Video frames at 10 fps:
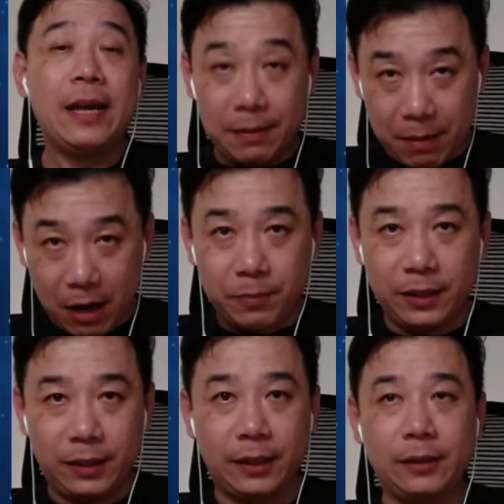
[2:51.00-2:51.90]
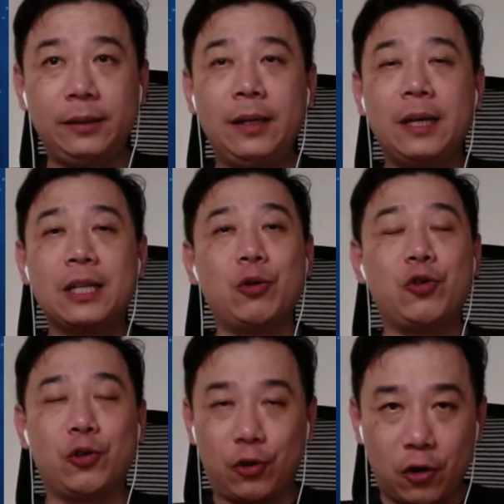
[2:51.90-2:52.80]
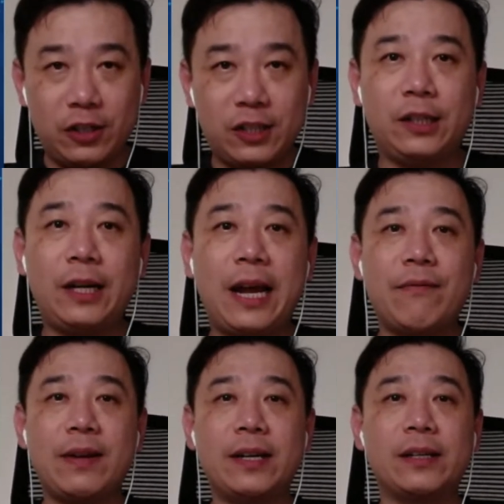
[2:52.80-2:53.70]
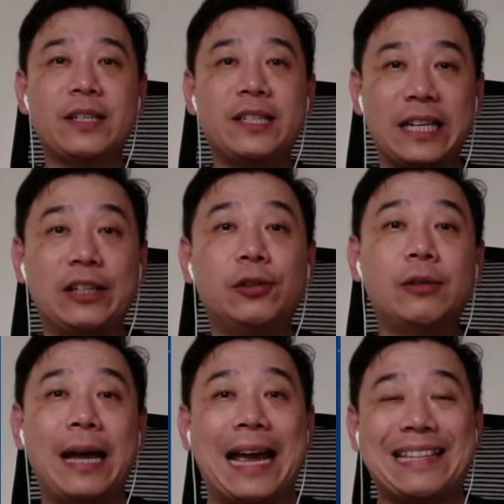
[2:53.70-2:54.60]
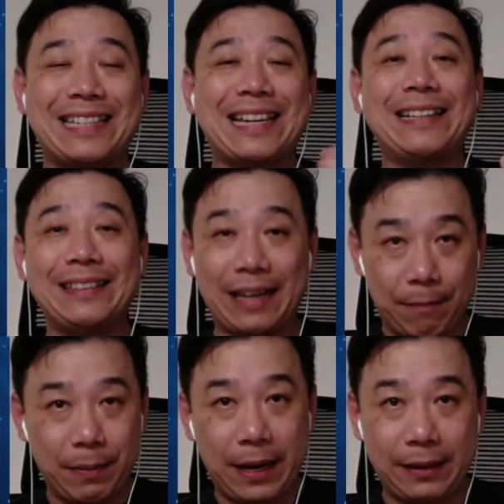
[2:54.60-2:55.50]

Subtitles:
in my opinion, you should consider having a single ad set campaign,